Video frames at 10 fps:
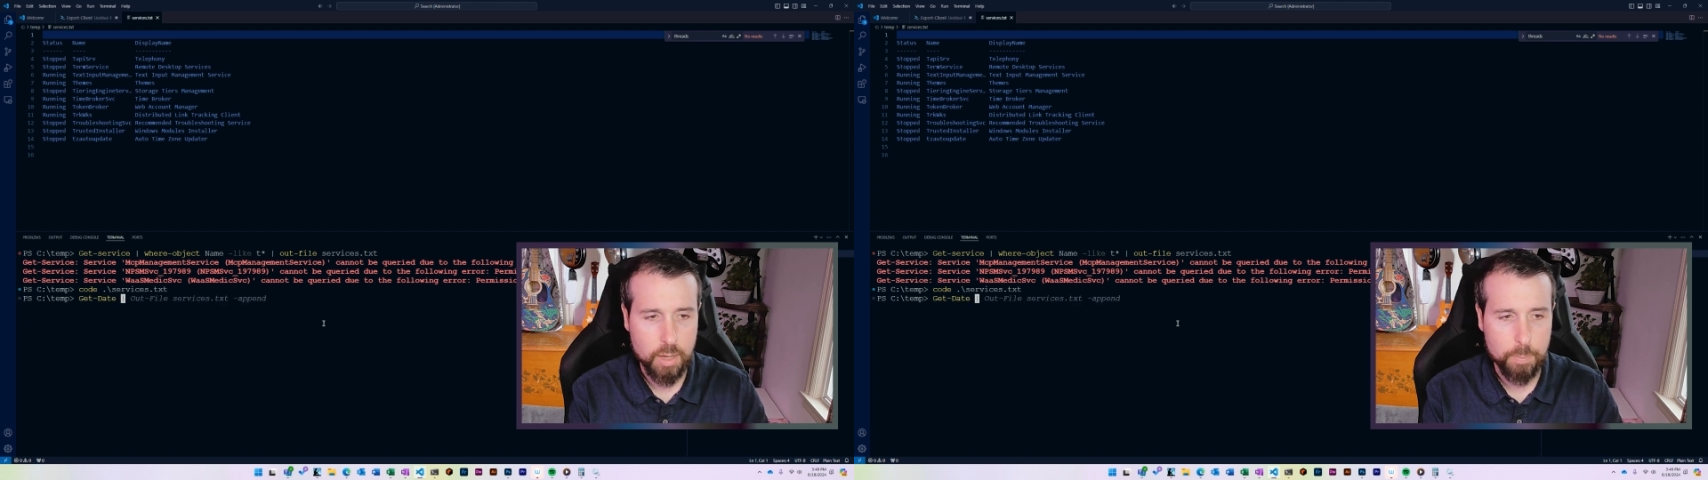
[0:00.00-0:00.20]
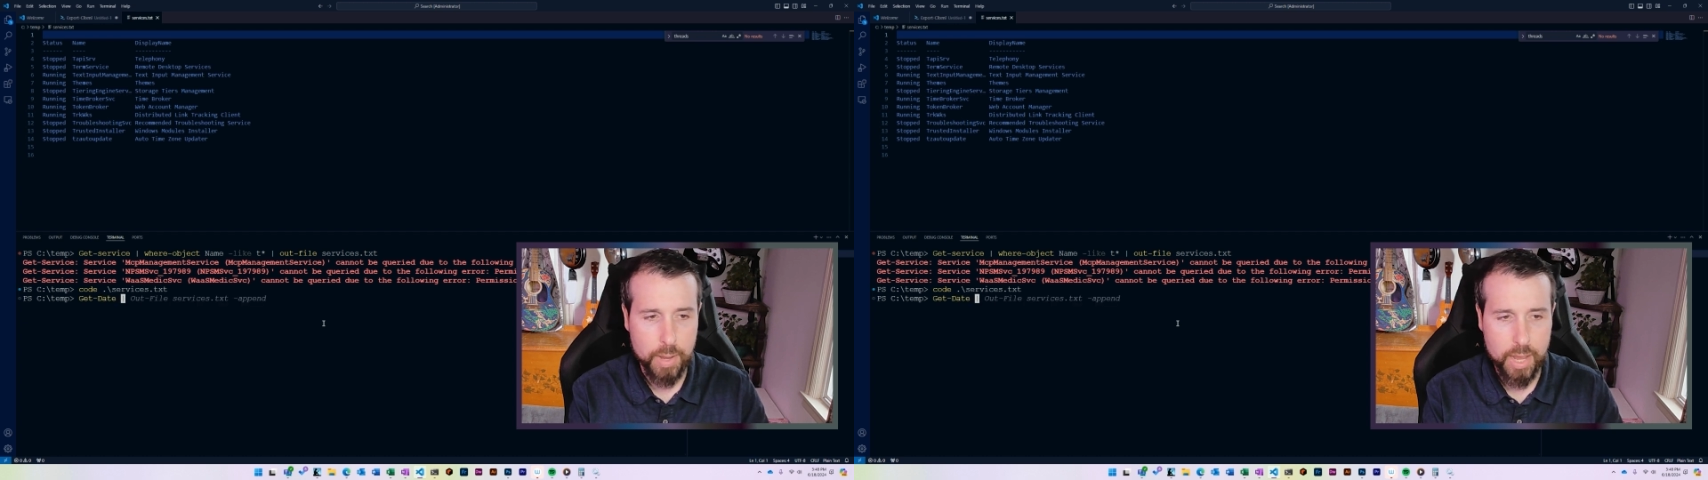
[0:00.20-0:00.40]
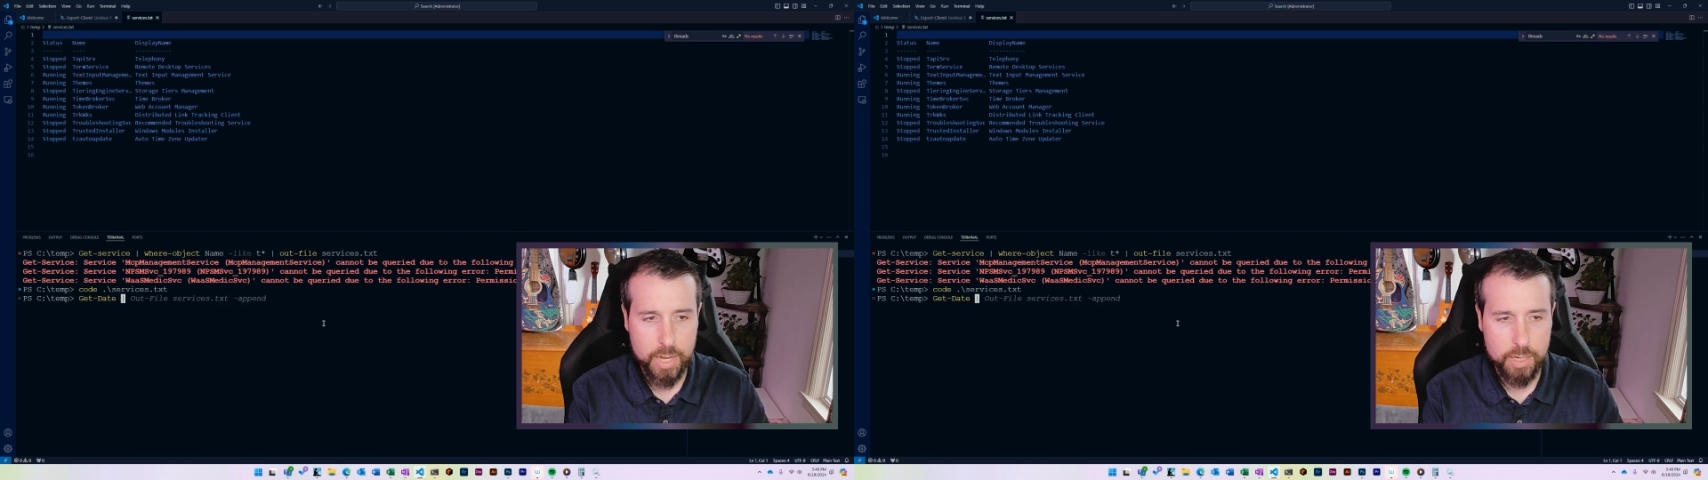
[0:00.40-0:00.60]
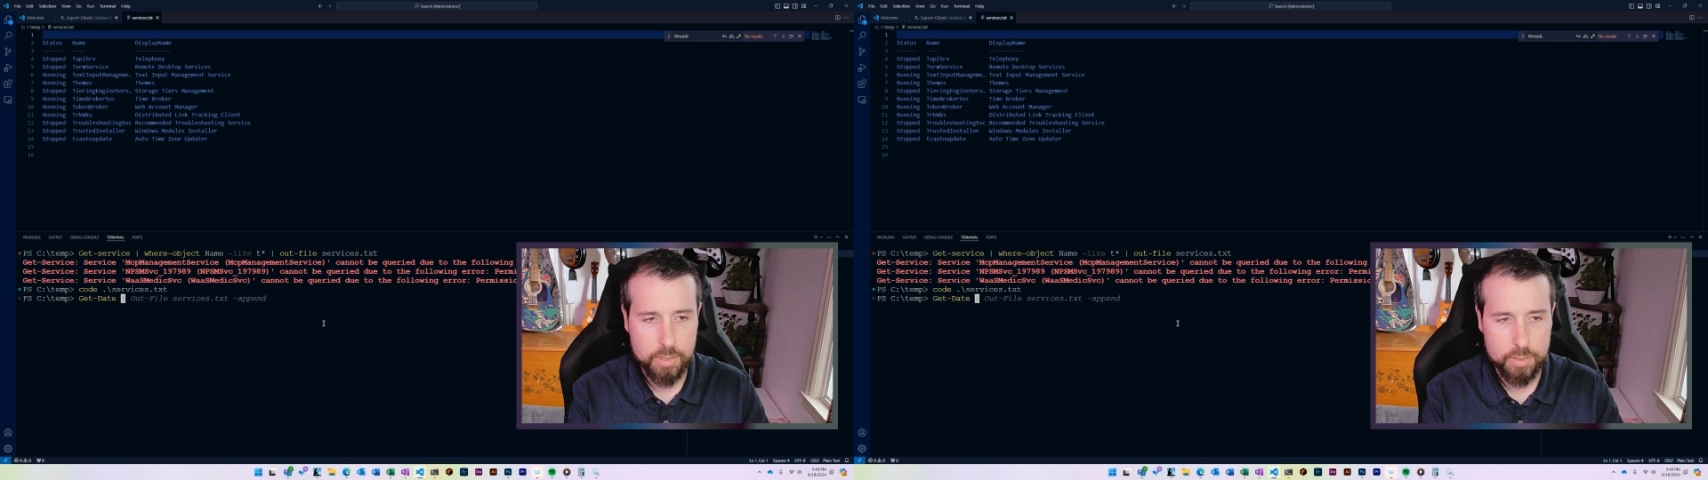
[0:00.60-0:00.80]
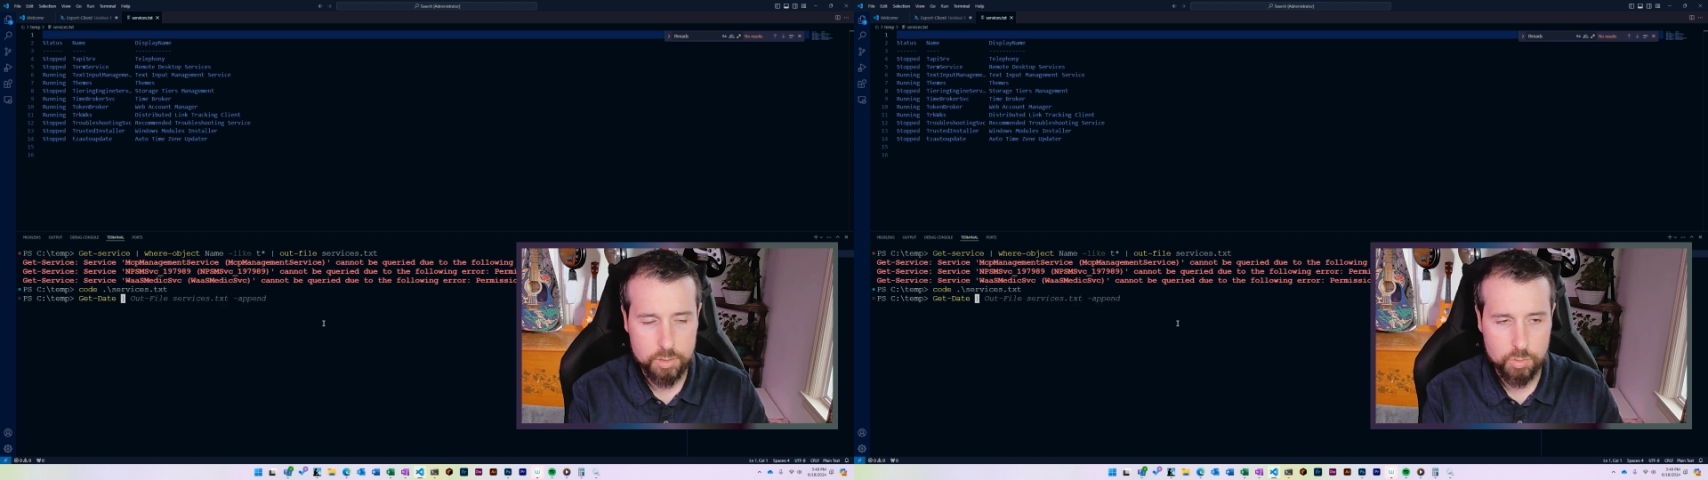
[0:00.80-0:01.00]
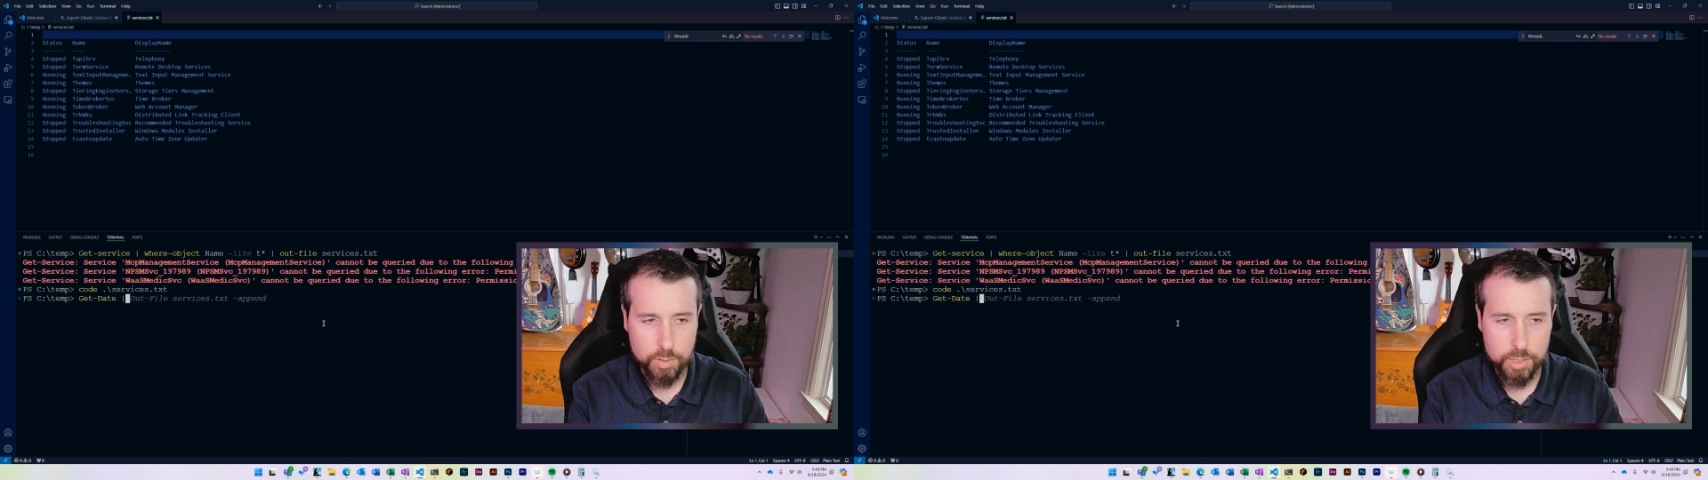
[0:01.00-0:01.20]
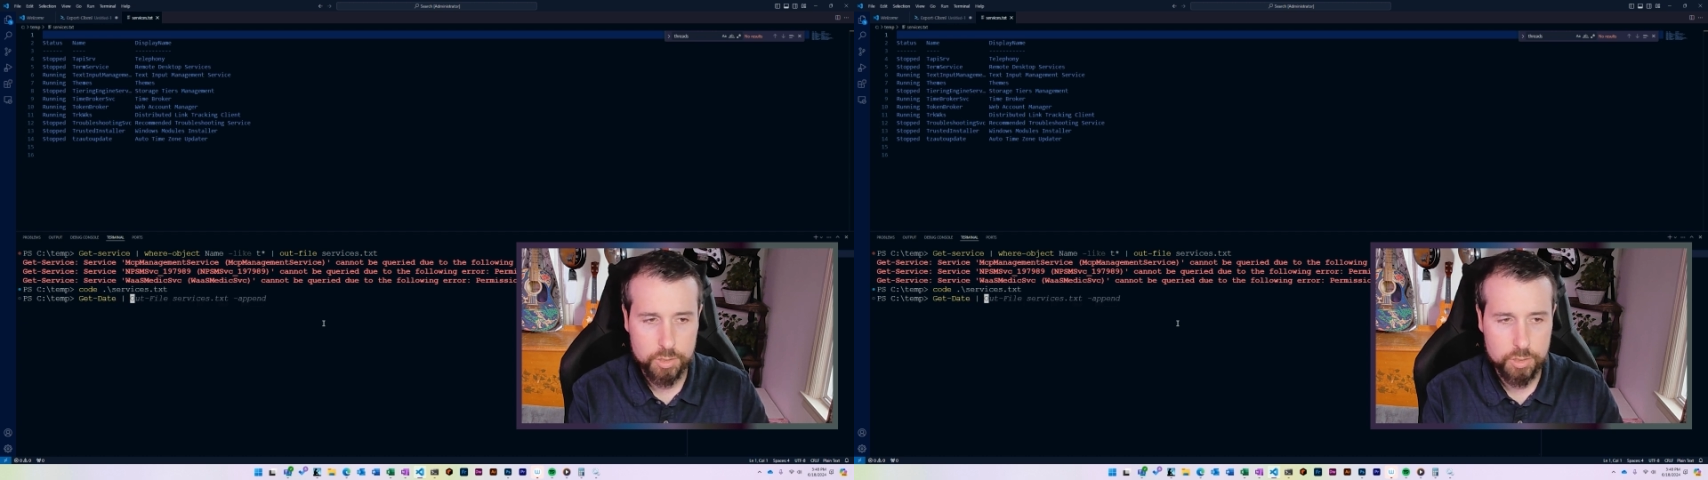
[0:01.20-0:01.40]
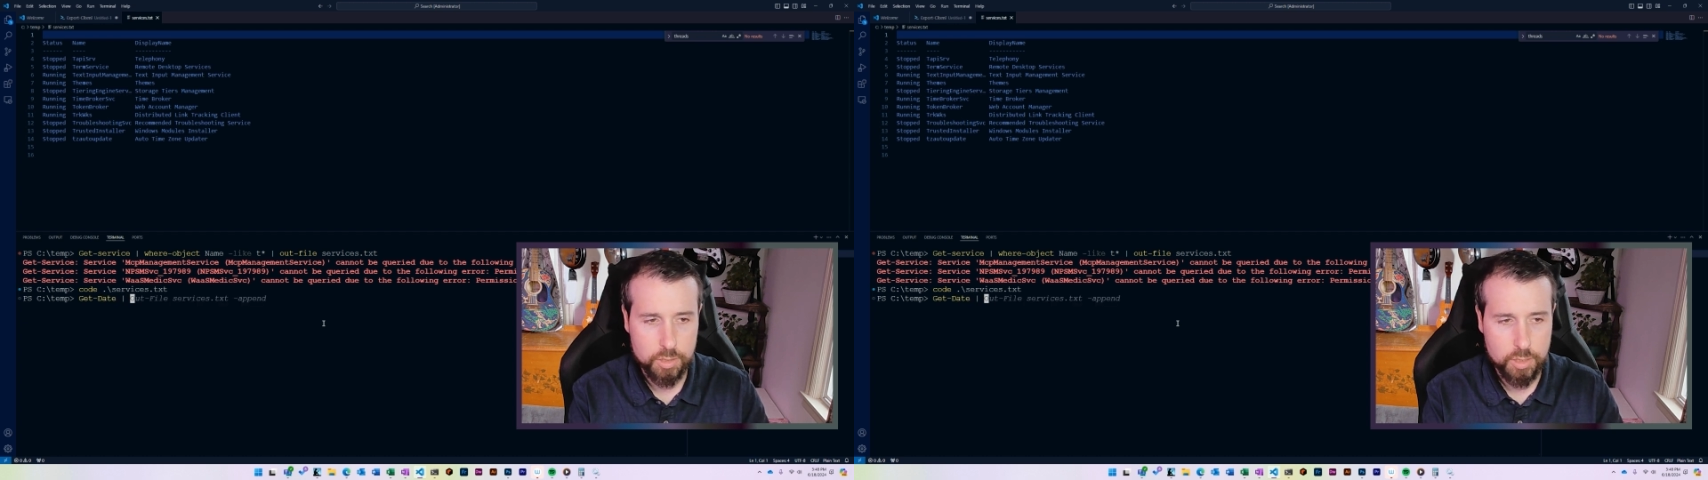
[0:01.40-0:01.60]
append
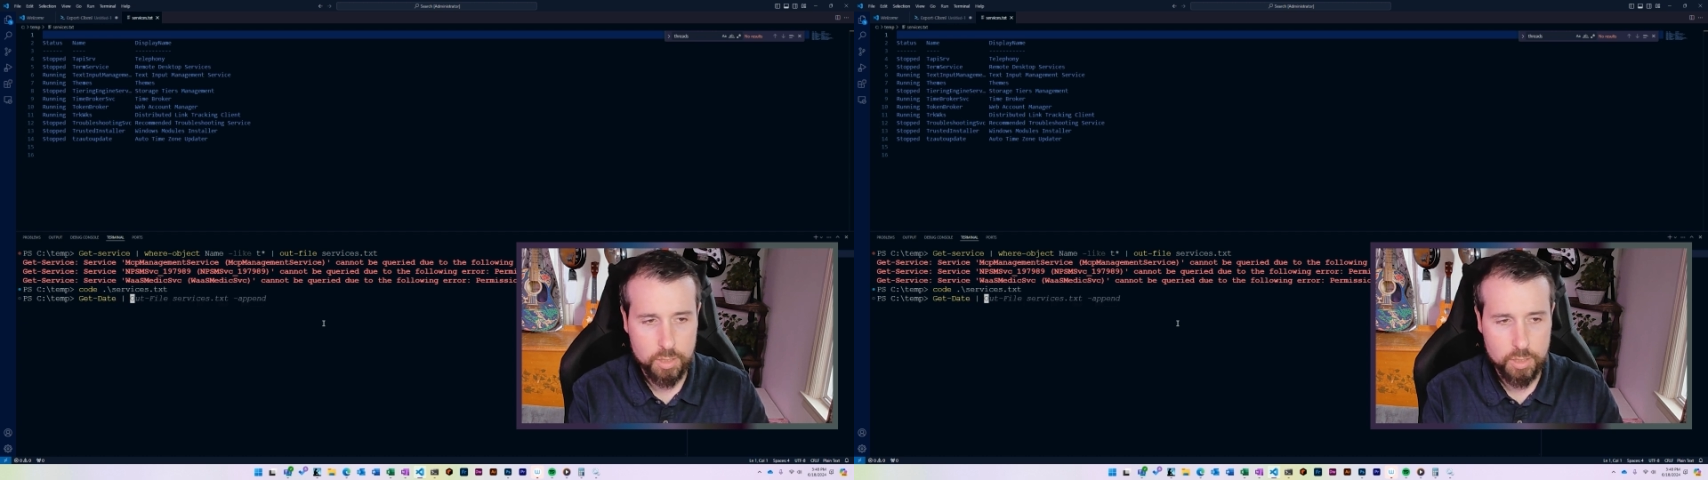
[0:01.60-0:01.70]
switch.